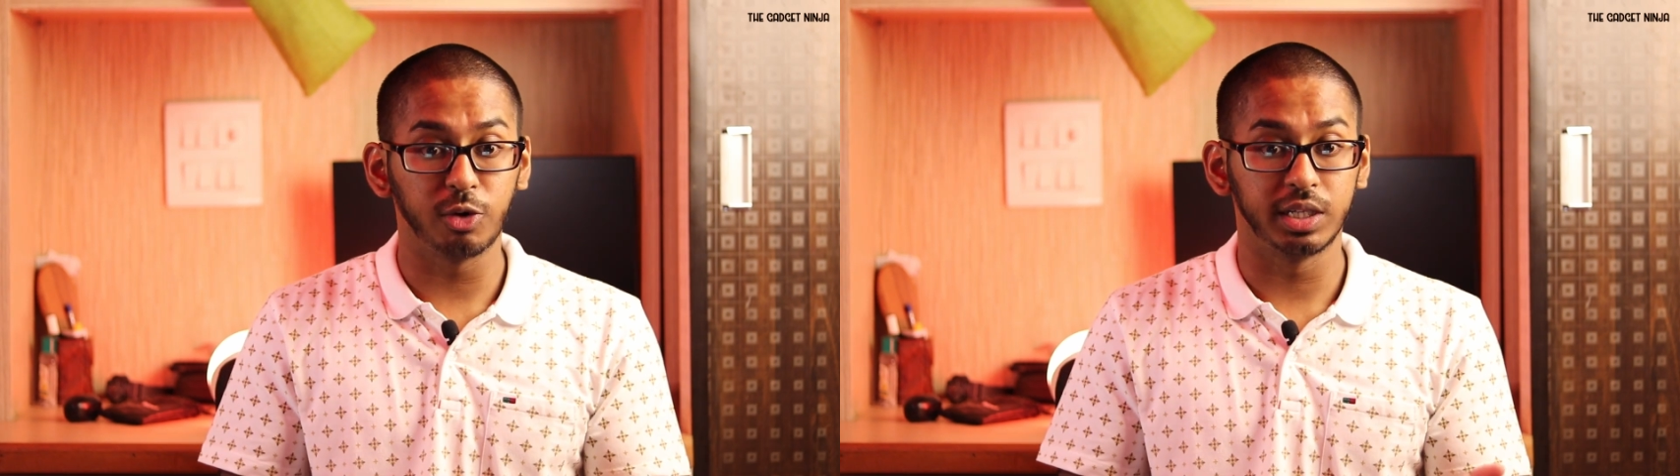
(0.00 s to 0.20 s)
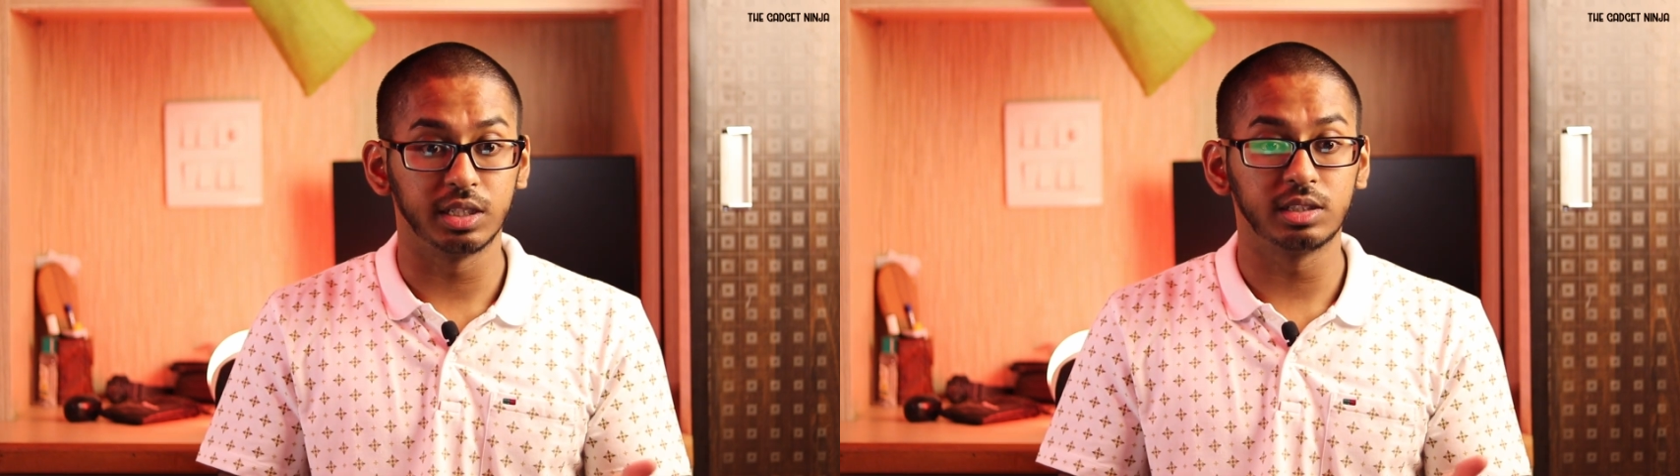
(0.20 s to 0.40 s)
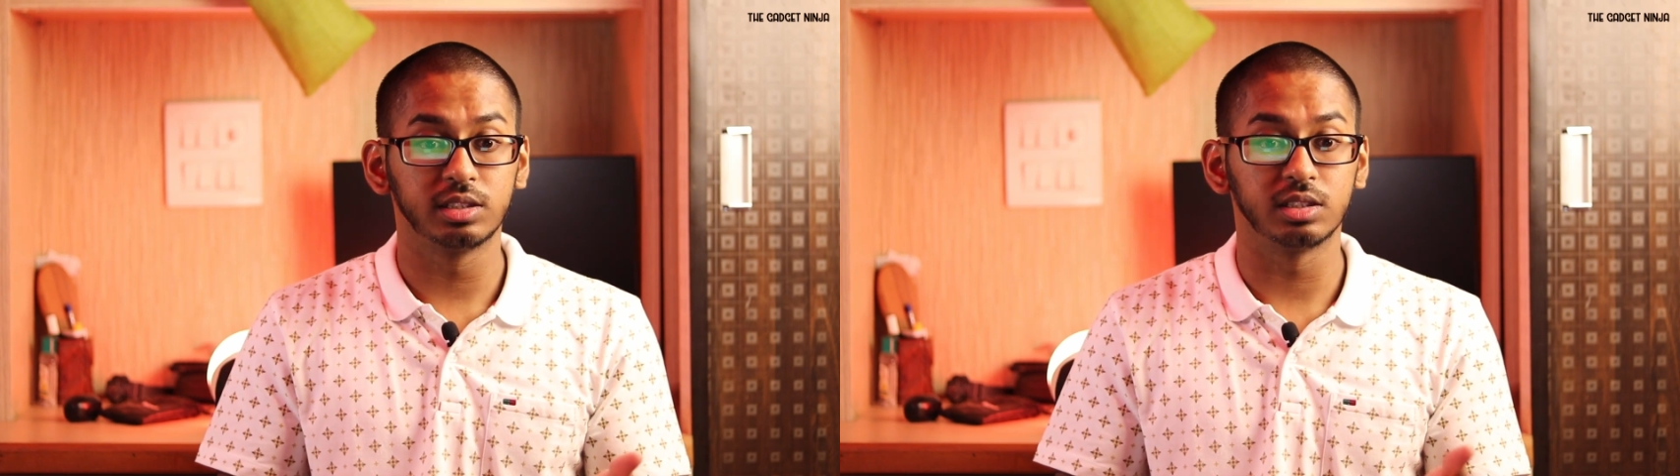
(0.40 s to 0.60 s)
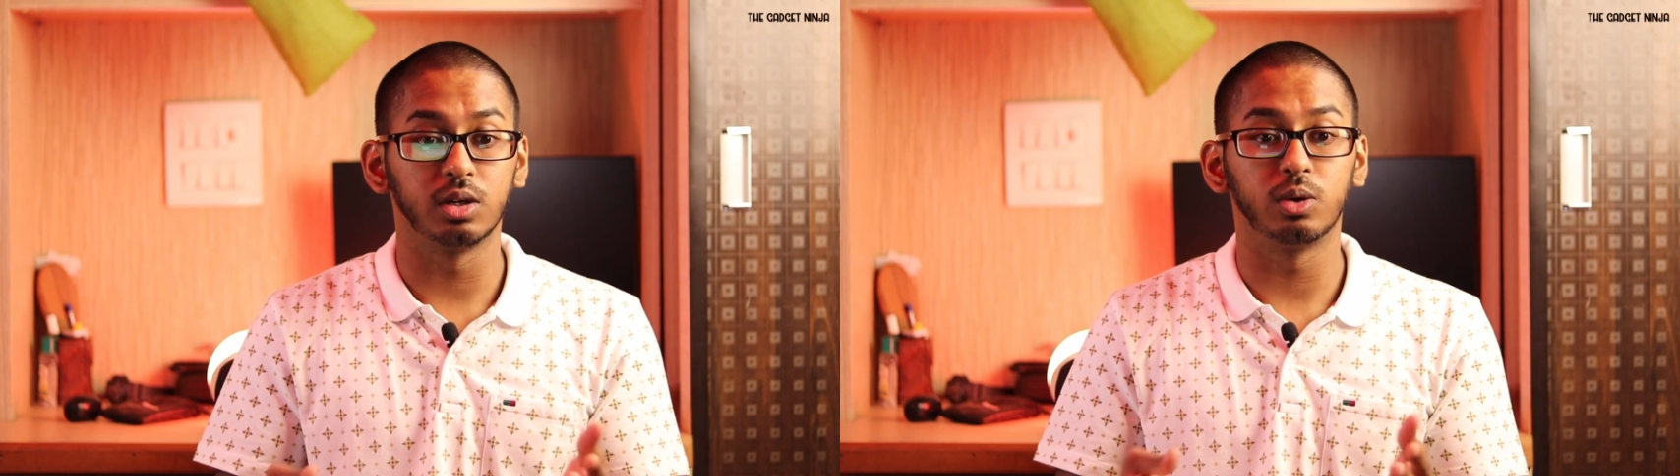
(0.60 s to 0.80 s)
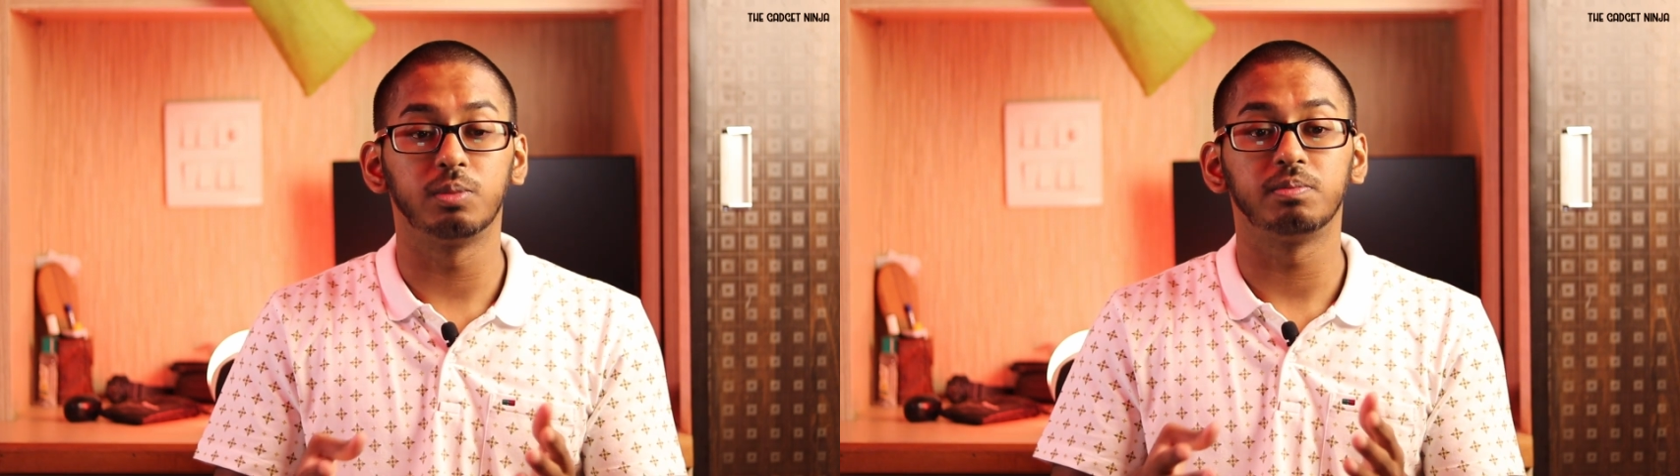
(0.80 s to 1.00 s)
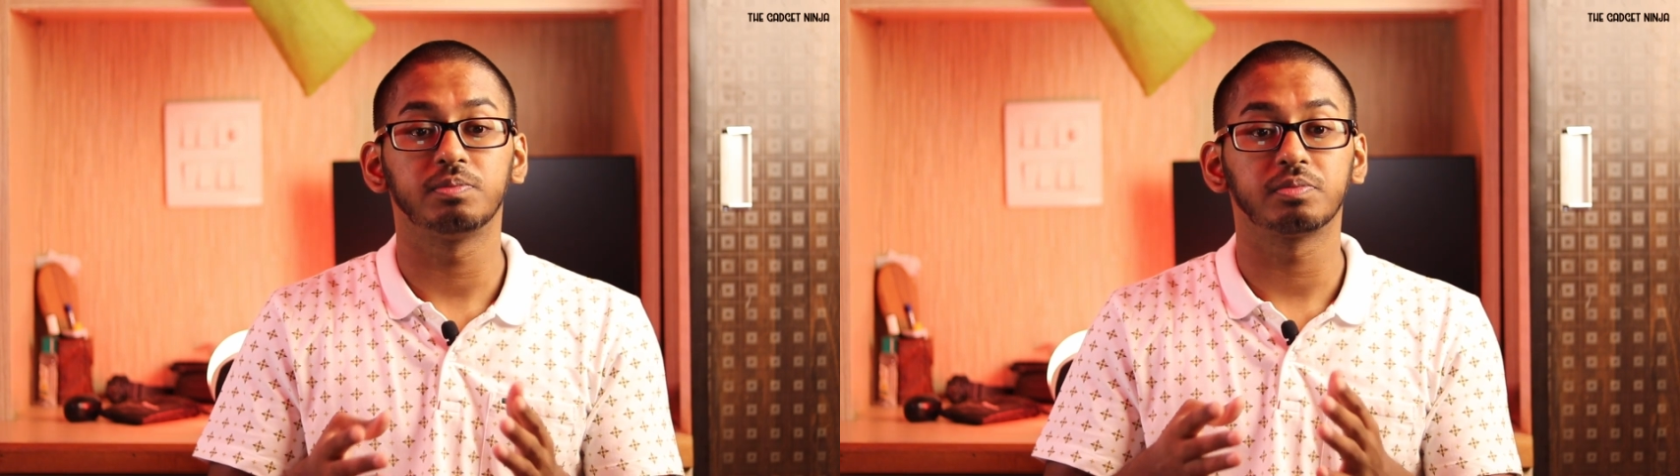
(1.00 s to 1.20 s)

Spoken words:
rated, so